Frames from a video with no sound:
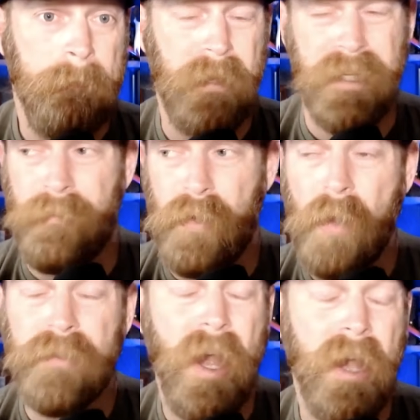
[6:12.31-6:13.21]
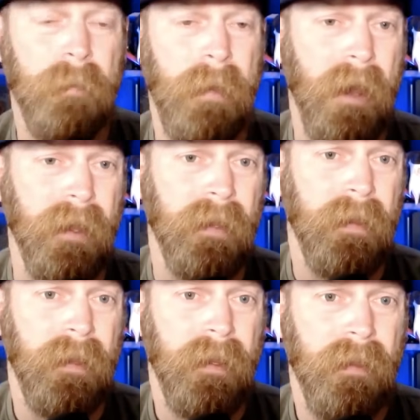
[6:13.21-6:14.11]
Because if we don't talk about it,
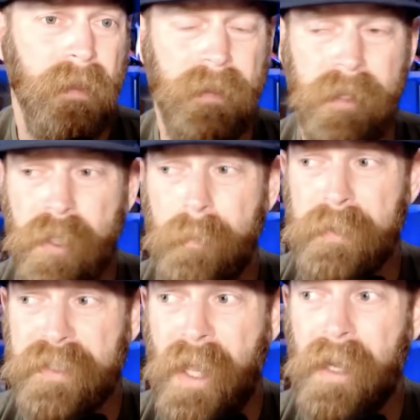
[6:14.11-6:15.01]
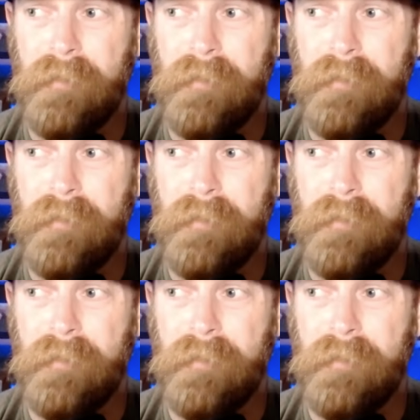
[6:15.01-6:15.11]
then the 2% of